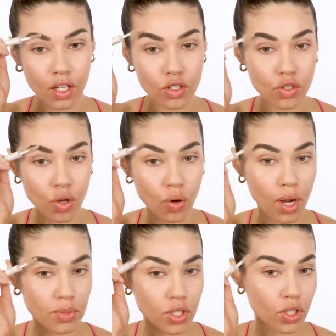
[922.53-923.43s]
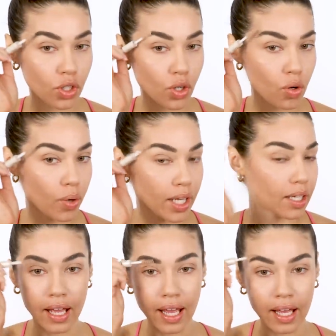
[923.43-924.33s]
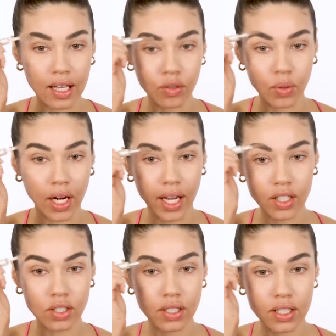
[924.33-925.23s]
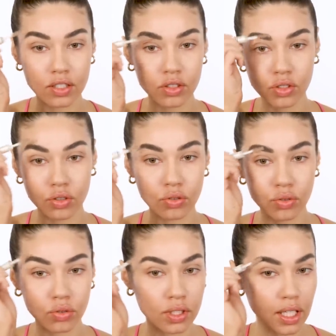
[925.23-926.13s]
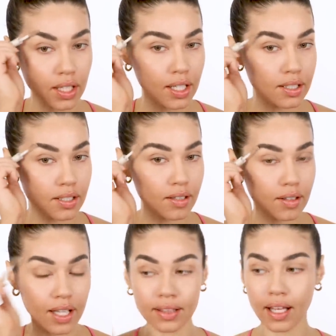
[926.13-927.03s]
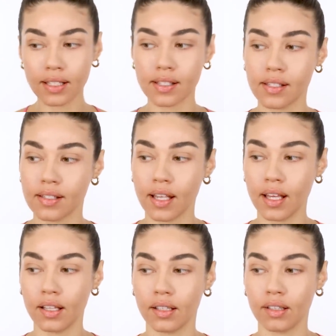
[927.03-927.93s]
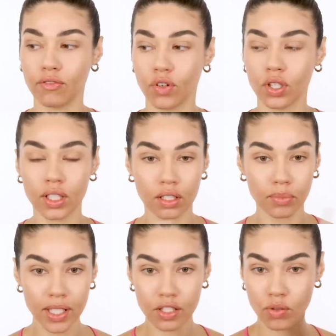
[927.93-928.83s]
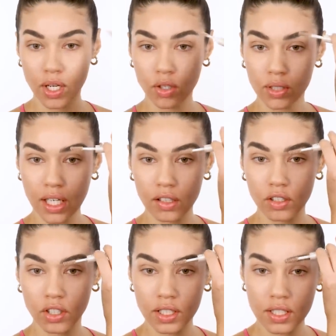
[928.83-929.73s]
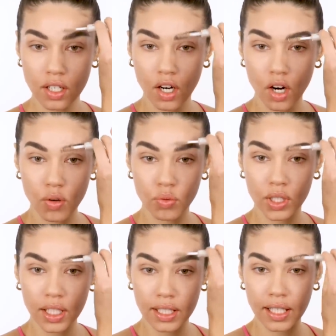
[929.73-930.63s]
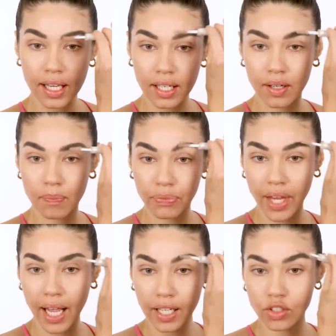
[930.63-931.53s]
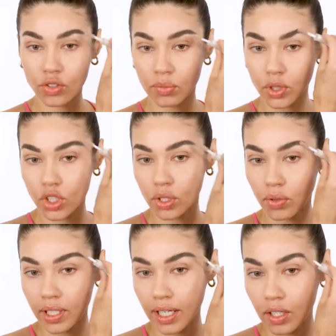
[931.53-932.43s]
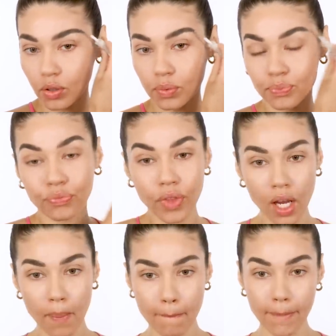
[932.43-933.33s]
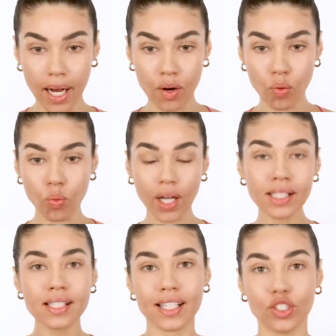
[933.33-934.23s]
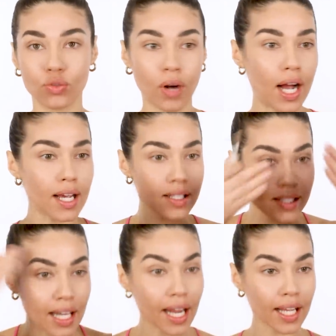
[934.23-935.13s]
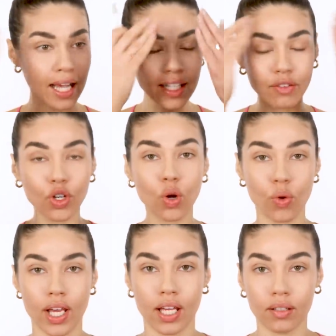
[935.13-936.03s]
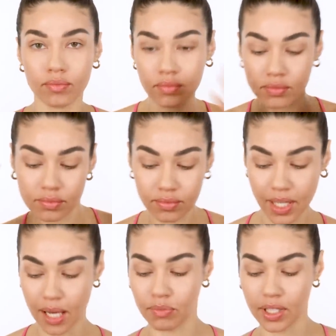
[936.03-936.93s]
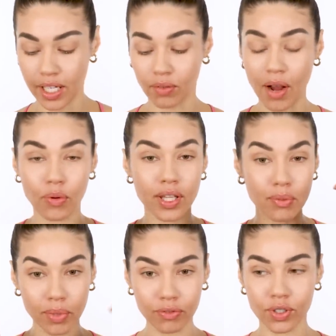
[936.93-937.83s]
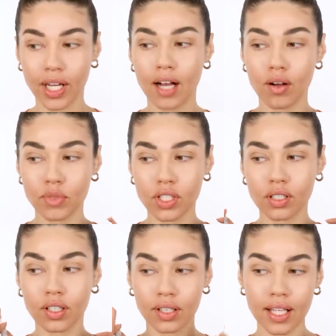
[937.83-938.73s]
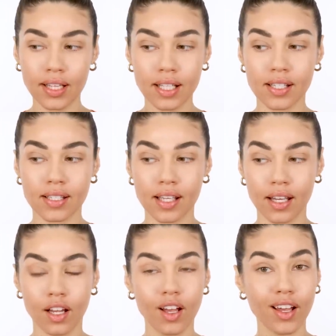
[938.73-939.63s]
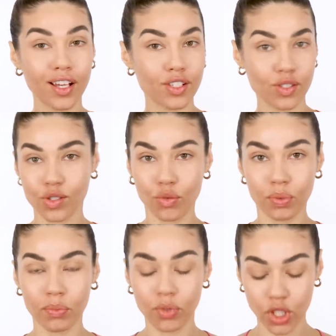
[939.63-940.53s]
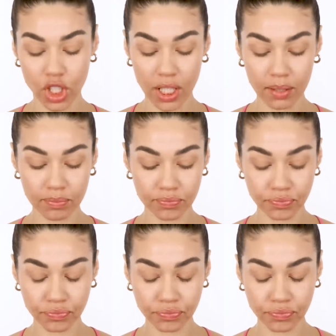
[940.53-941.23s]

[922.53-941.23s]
So I'm just gonna go in, and what I actually like to do is I like to let that sit for a little bit, so I know that it looks really like extra bushy right now, but once it dries, then I kind of go in and play around with it. But for now, I'm just gonna let that sit super bushy,